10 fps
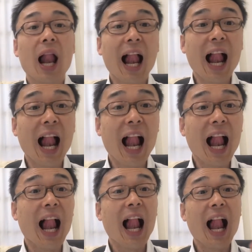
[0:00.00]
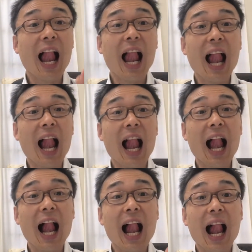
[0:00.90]

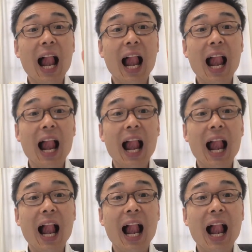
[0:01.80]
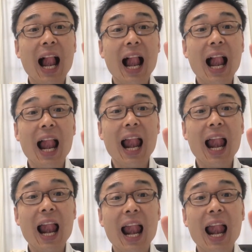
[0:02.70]

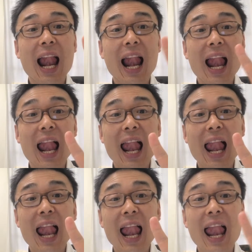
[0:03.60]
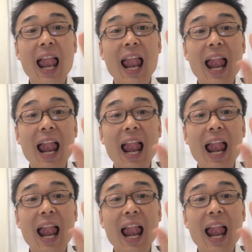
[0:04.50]
No one is speaking in this clip.